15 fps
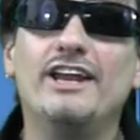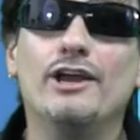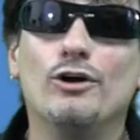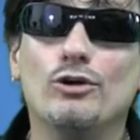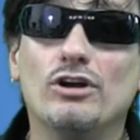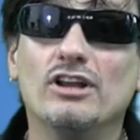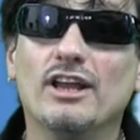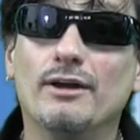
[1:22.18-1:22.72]

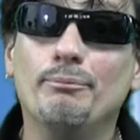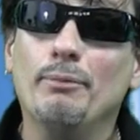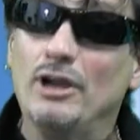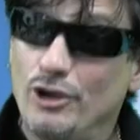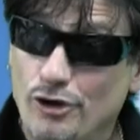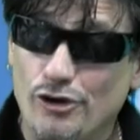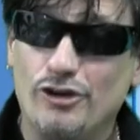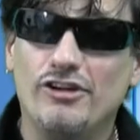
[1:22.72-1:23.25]
video
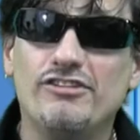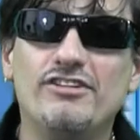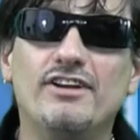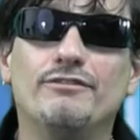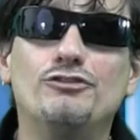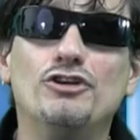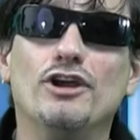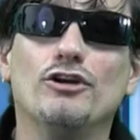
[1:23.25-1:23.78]
clip, courtesy
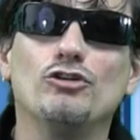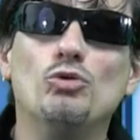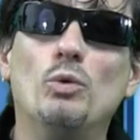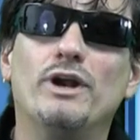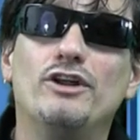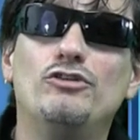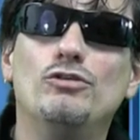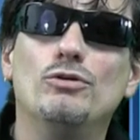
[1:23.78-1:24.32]
of Channel
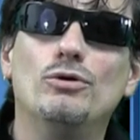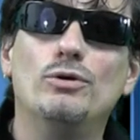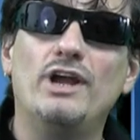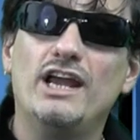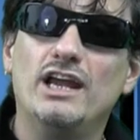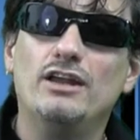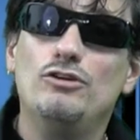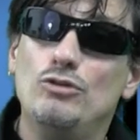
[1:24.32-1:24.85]

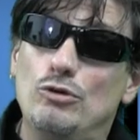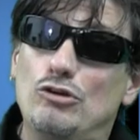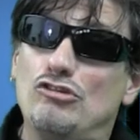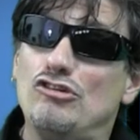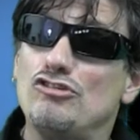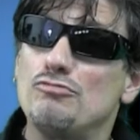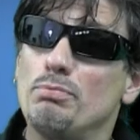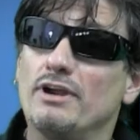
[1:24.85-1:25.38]
22
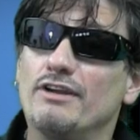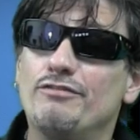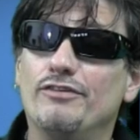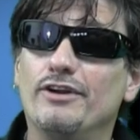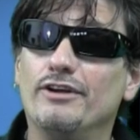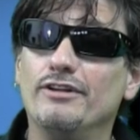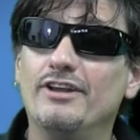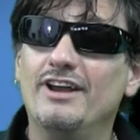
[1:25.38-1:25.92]
News in
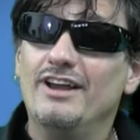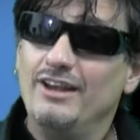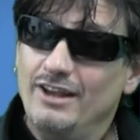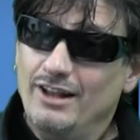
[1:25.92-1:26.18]
Springfield.